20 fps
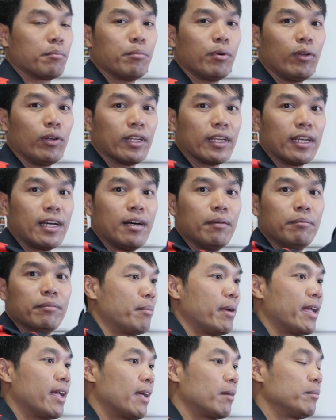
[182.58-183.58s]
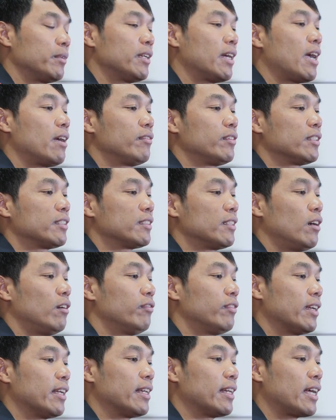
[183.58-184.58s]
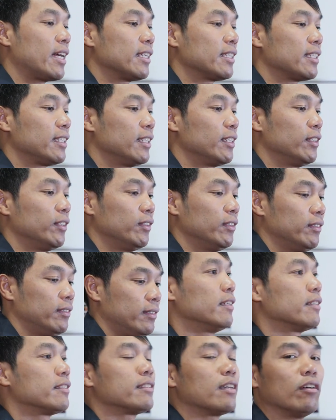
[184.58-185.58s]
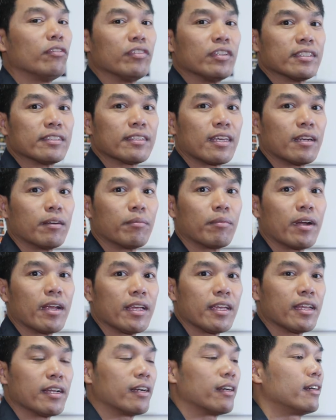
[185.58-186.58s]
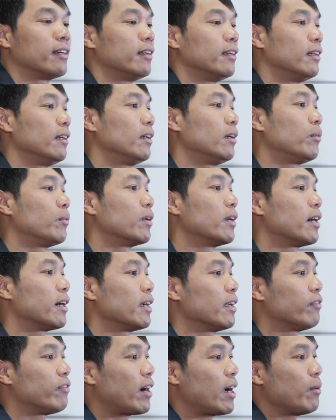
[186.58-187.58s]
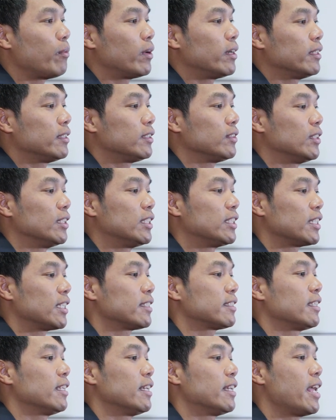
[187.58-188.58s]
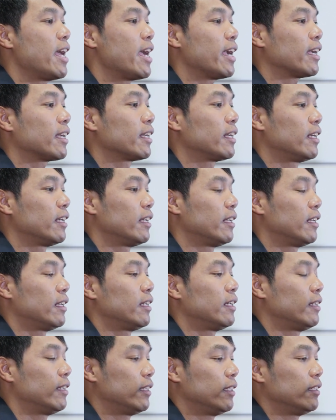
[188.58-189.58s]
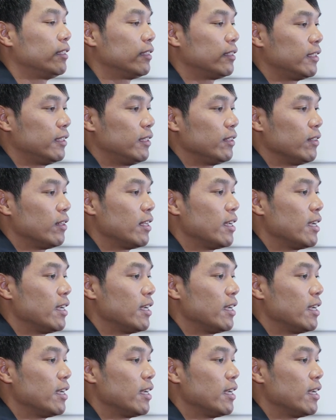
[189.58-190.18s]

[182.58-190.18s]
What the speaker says: Pull it up, bam, you have yourself a nice little selfie setup right here. Where if I wanted to adjust the neck to do